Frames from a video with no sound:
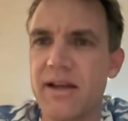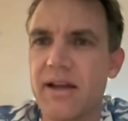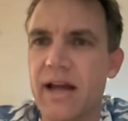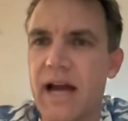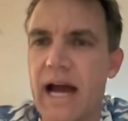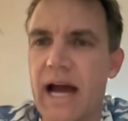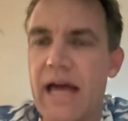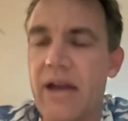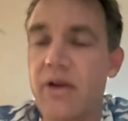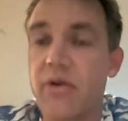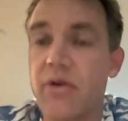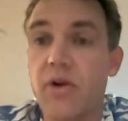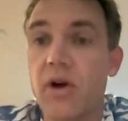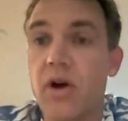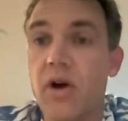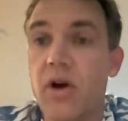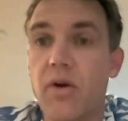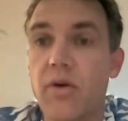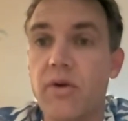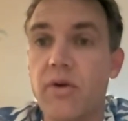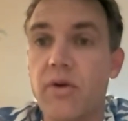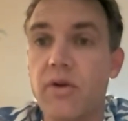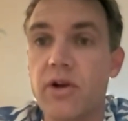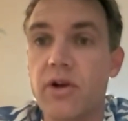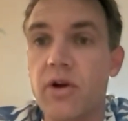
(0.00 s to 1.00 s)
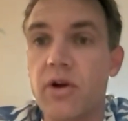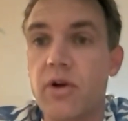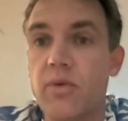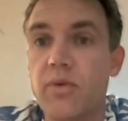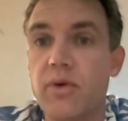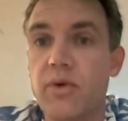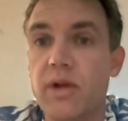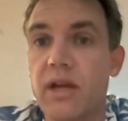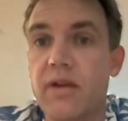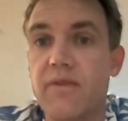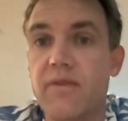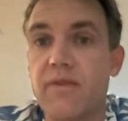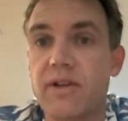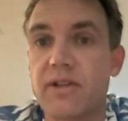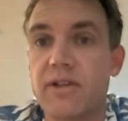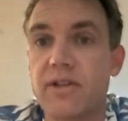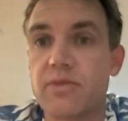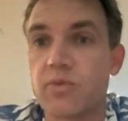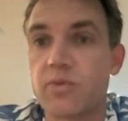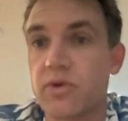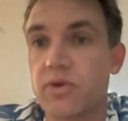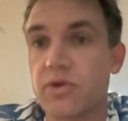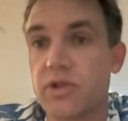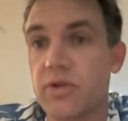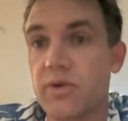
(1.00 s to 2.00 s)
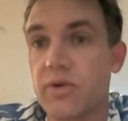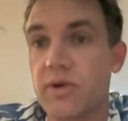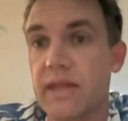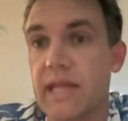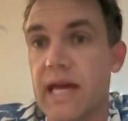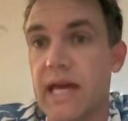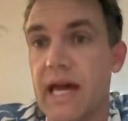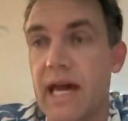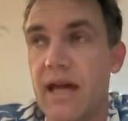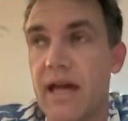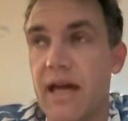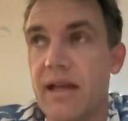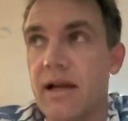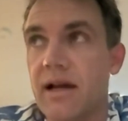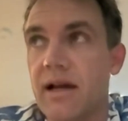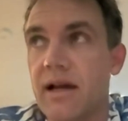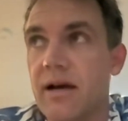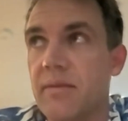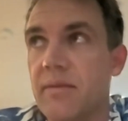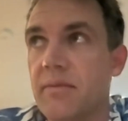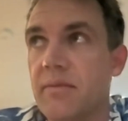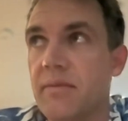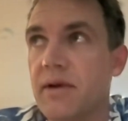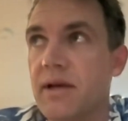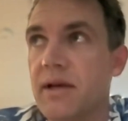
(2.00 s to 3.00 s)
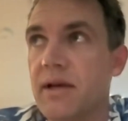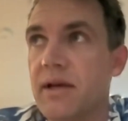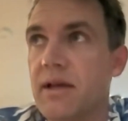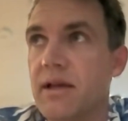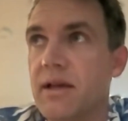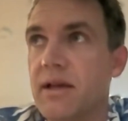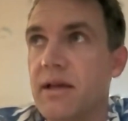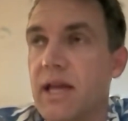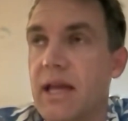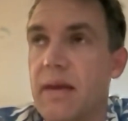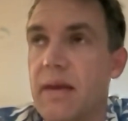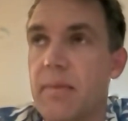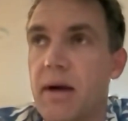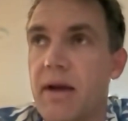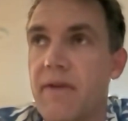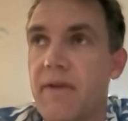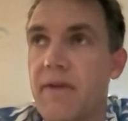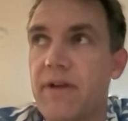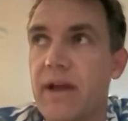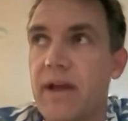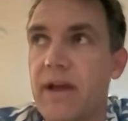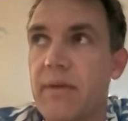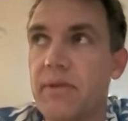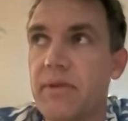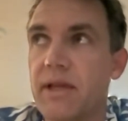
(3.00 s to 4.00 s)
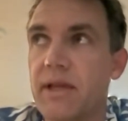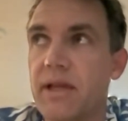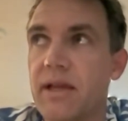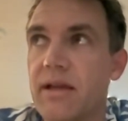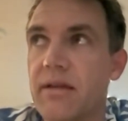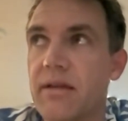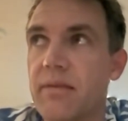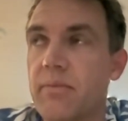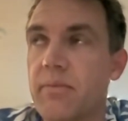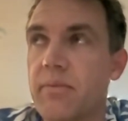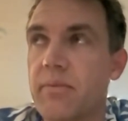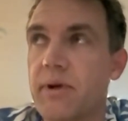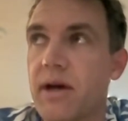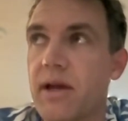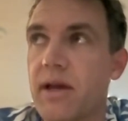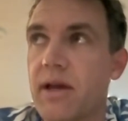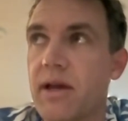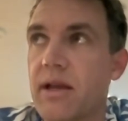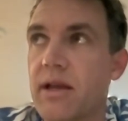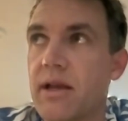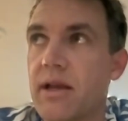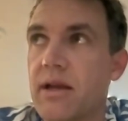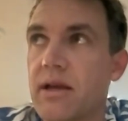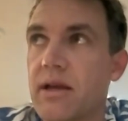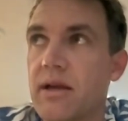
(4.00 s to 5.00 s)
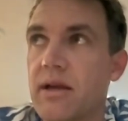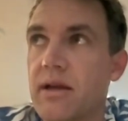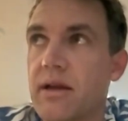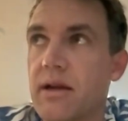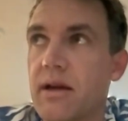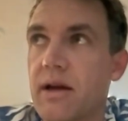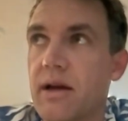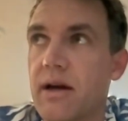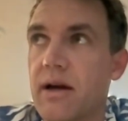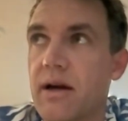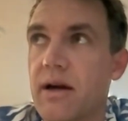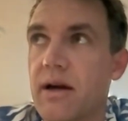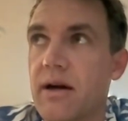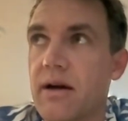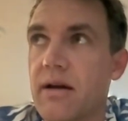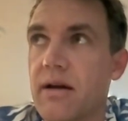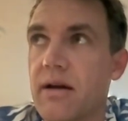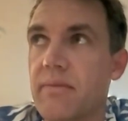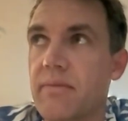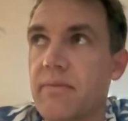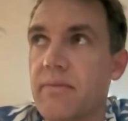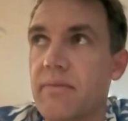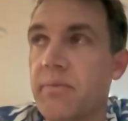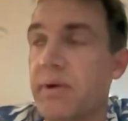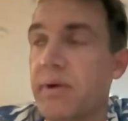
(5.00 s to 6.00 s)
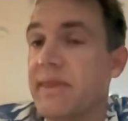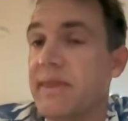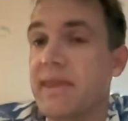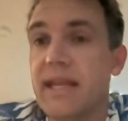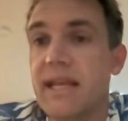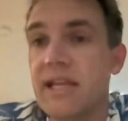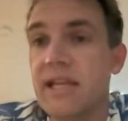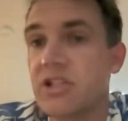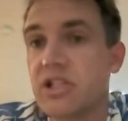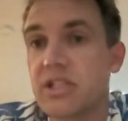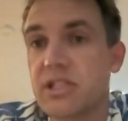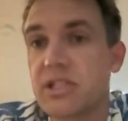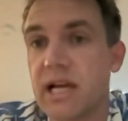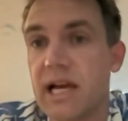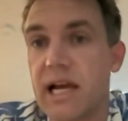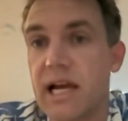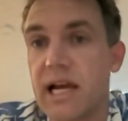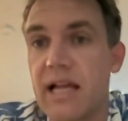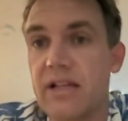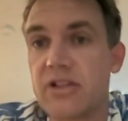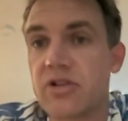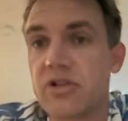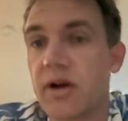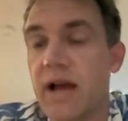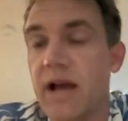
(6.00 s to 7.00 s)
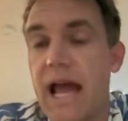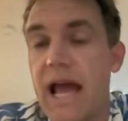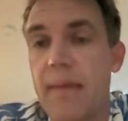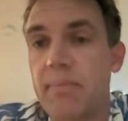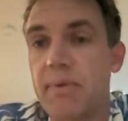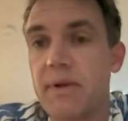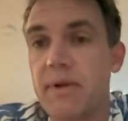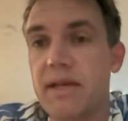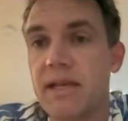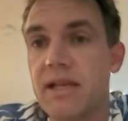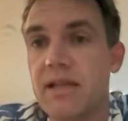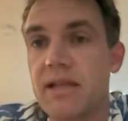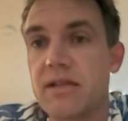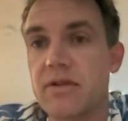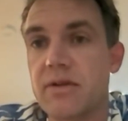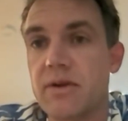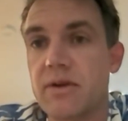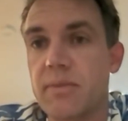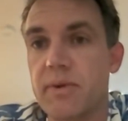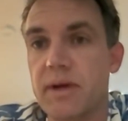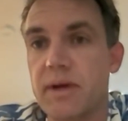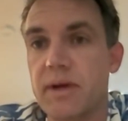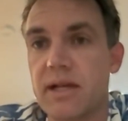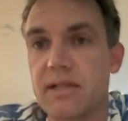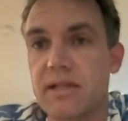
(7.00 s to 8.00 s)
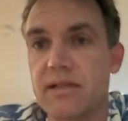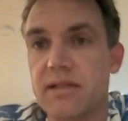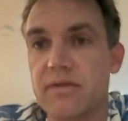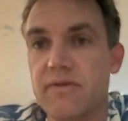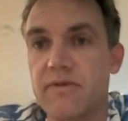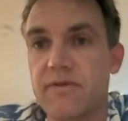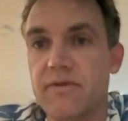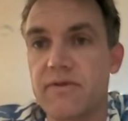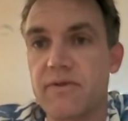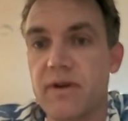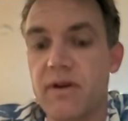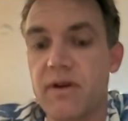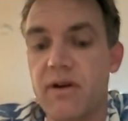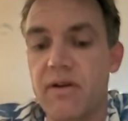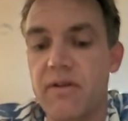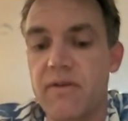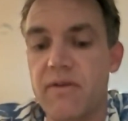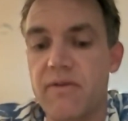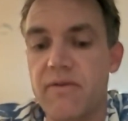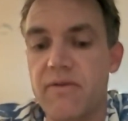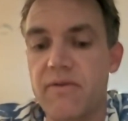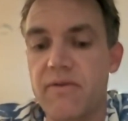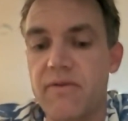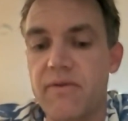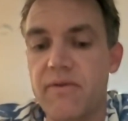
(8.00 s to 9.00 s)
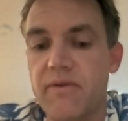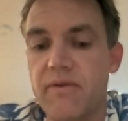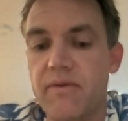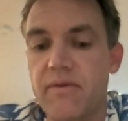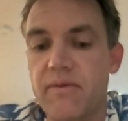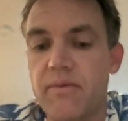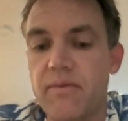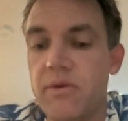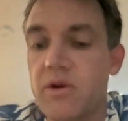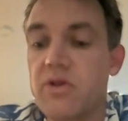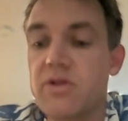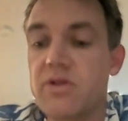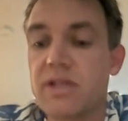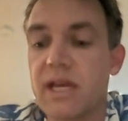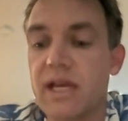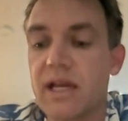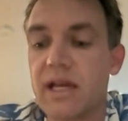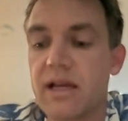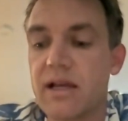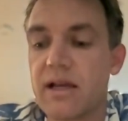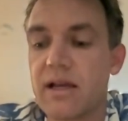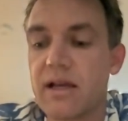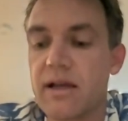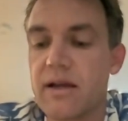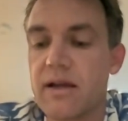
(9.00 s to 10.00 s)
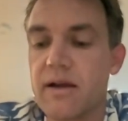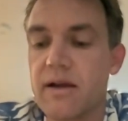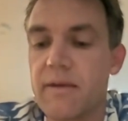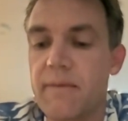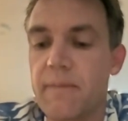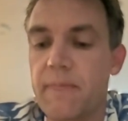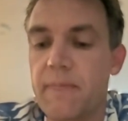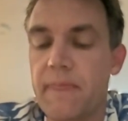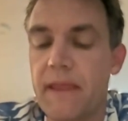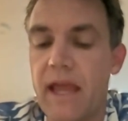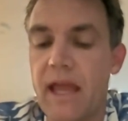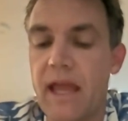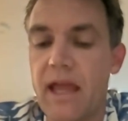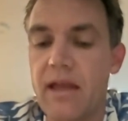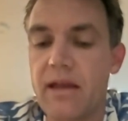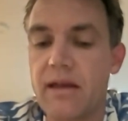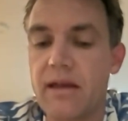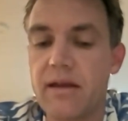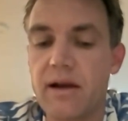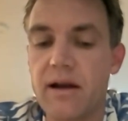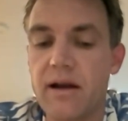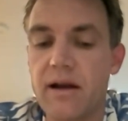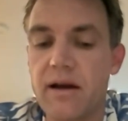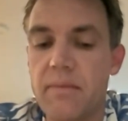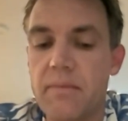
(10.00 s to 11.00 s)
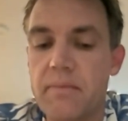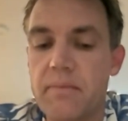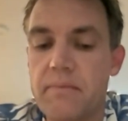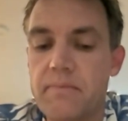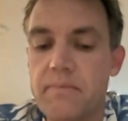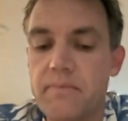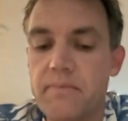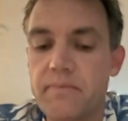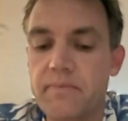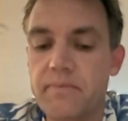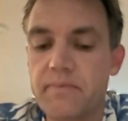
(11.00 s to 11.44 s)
I don't know. None of us were doing that in my family. But then it just so I happened into it because of music, and I